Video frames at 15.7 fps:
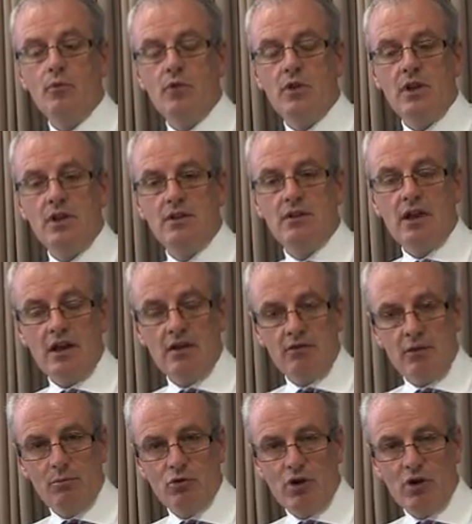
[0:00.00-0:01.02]
the day of
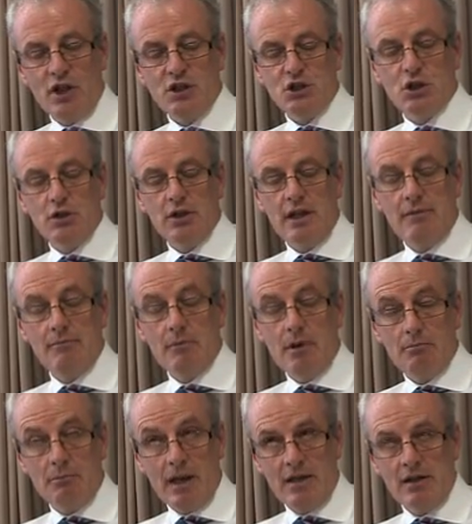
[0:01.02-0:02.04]
liberation in
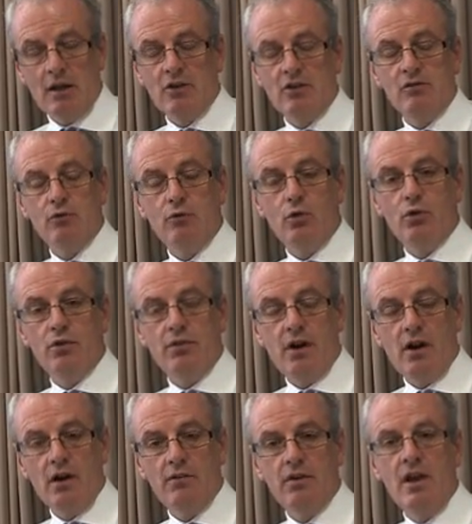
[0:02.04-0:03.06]
May
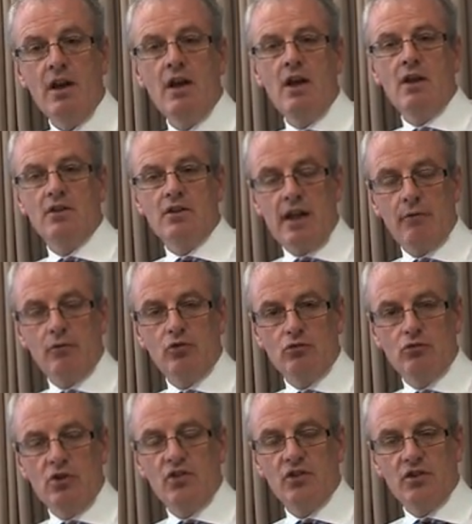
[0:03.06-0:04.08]
1945, down to
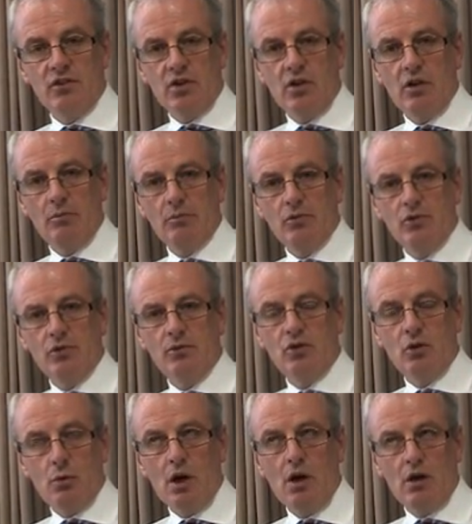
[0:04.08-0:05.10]
recent times.
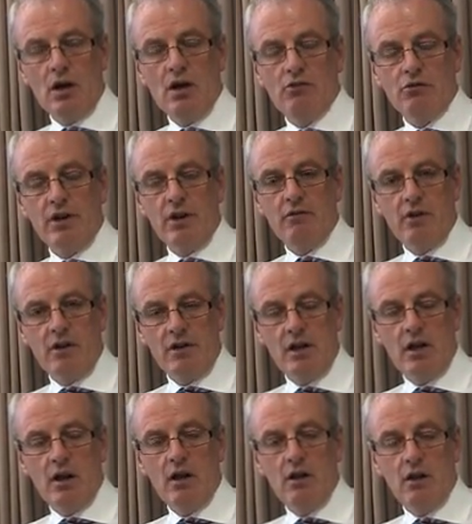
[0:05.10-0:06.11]
So we are covering a very
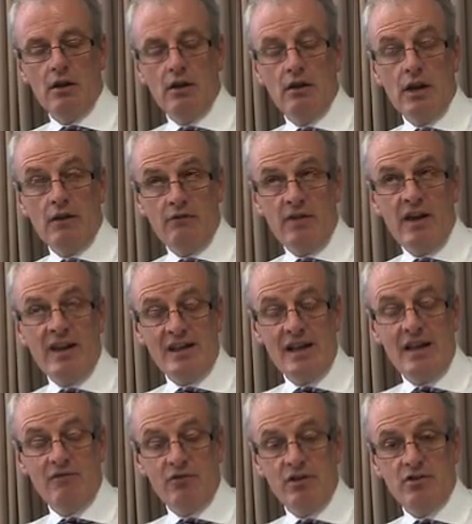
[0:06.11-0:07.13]

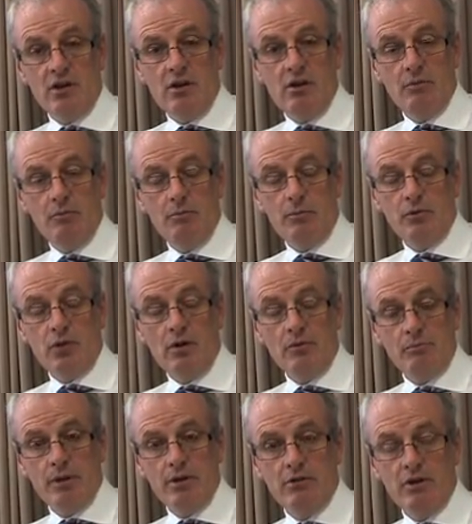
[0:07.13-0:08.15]
lengthy time
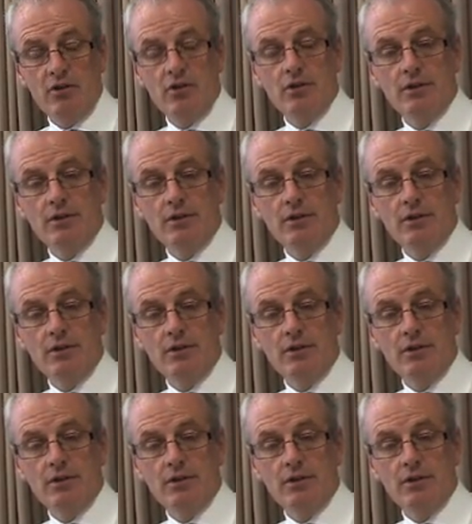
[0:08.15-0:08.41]
period.